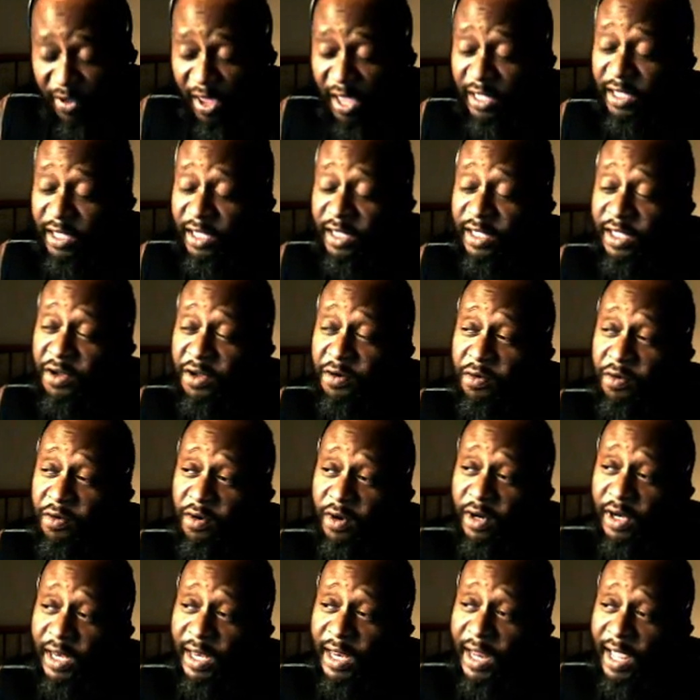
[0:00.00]
there,
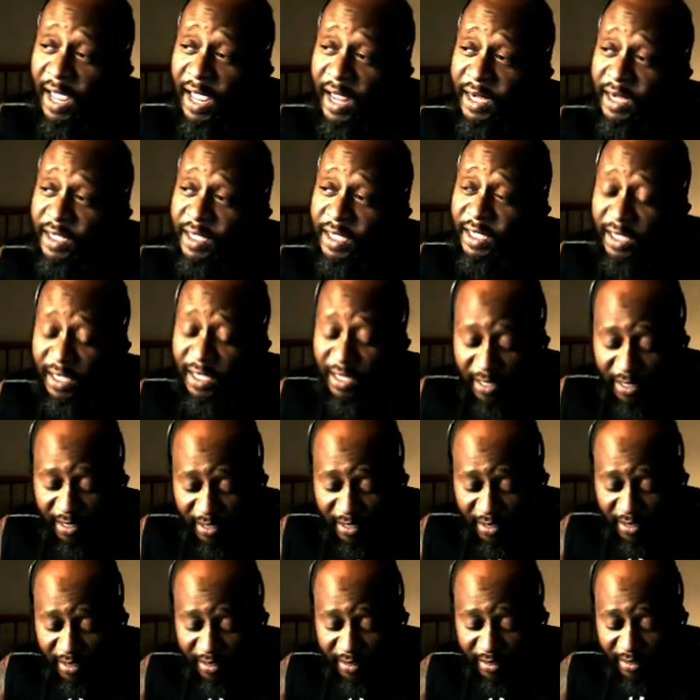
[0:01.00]

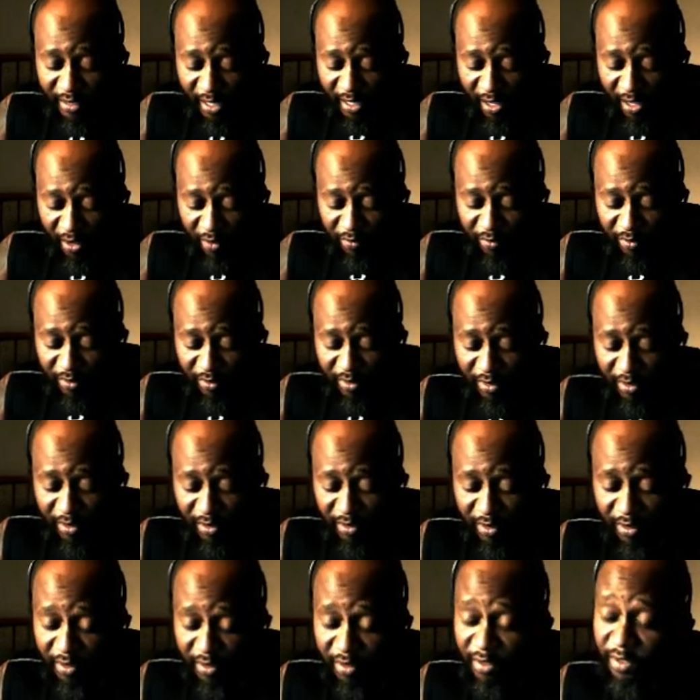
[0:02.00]
14,
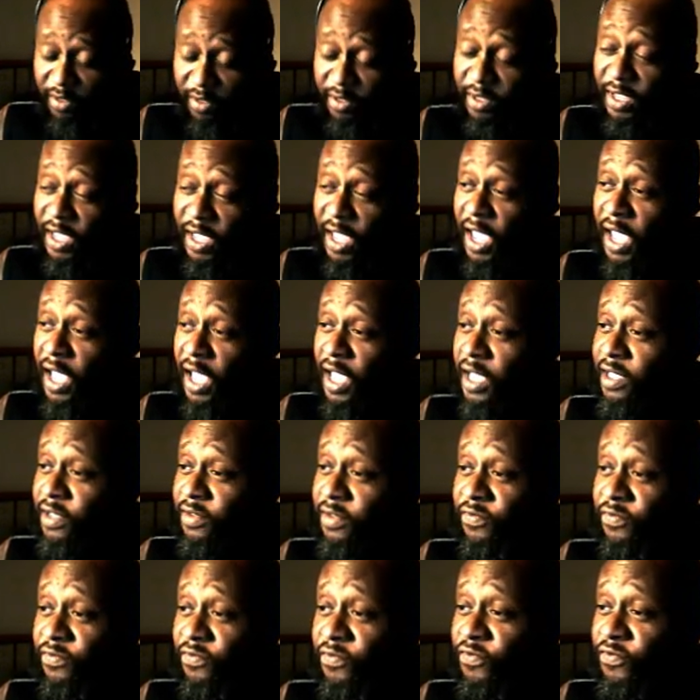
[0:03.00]

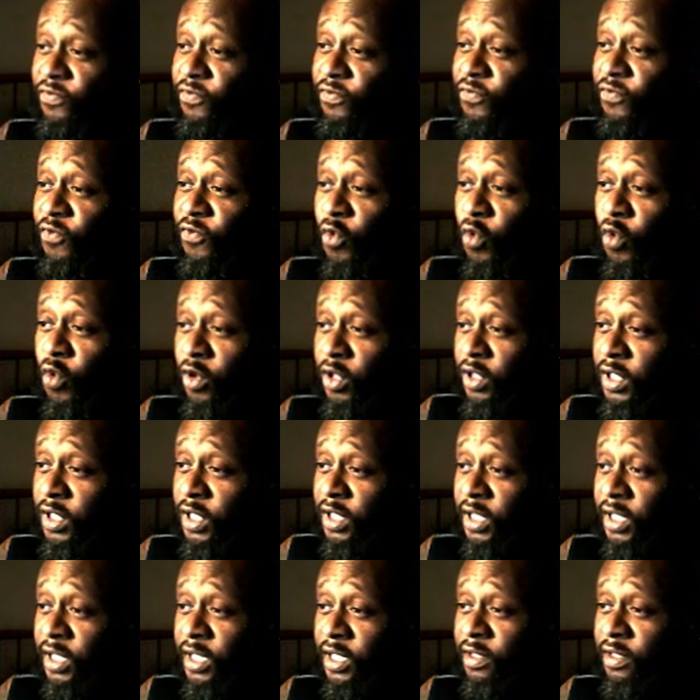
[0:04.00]
15,
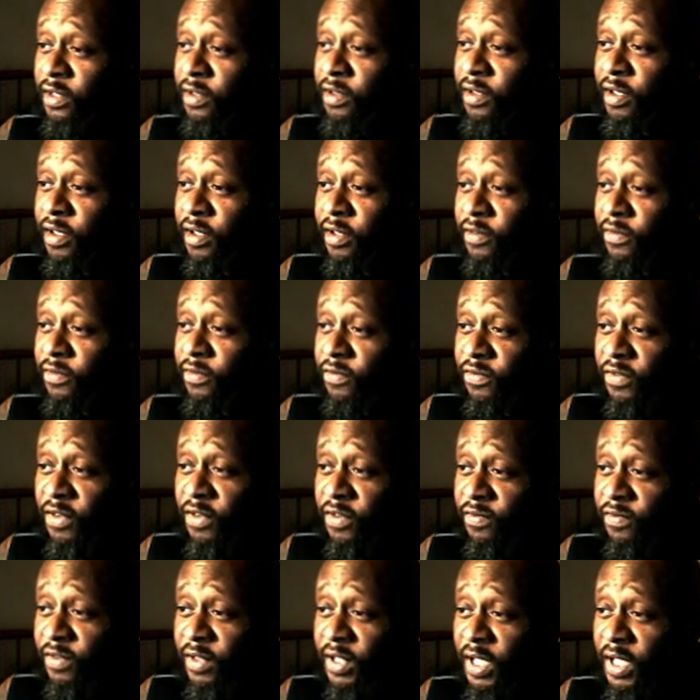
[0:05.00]
16,
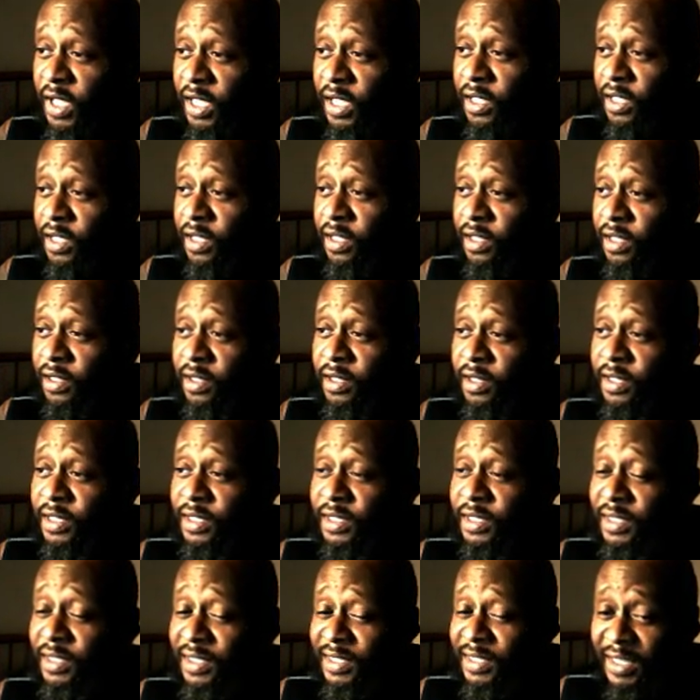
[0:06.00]
that are doing
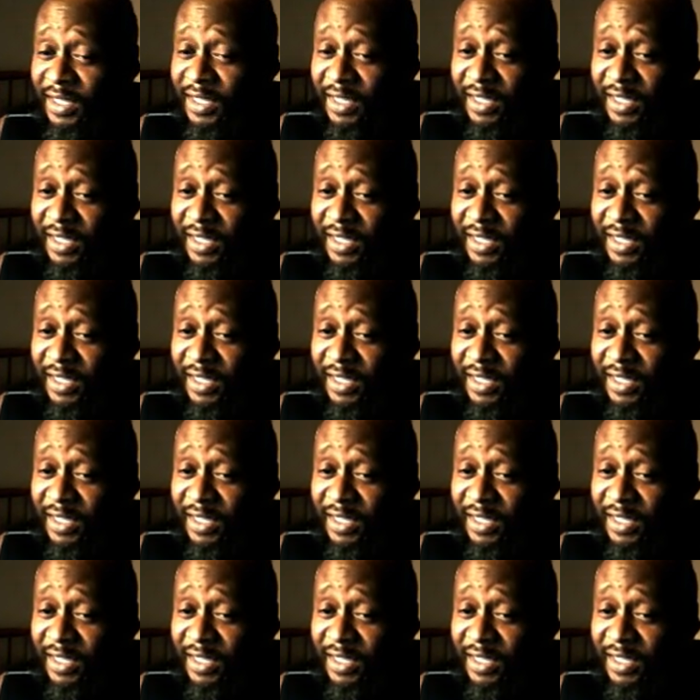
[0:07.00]
this